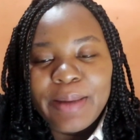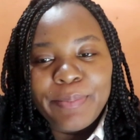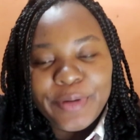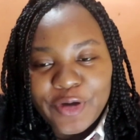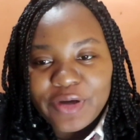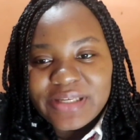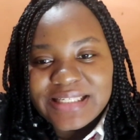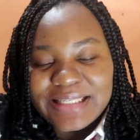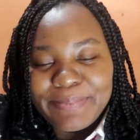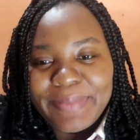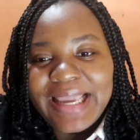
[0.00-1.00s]

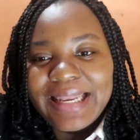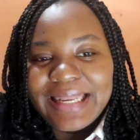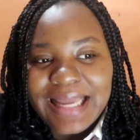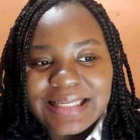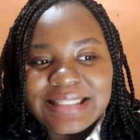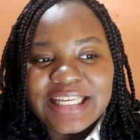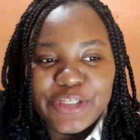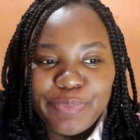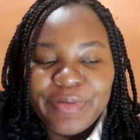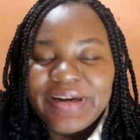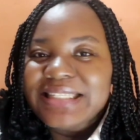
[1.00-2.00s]
because my last
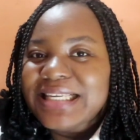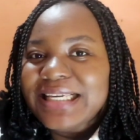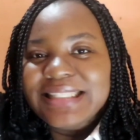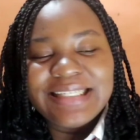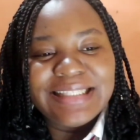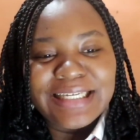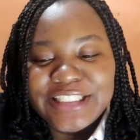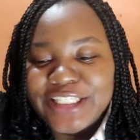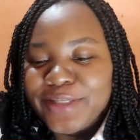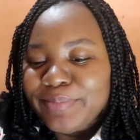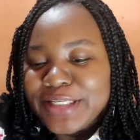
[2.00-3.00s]
experience hitting the
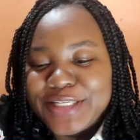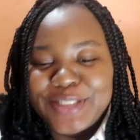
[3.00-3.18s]
gym is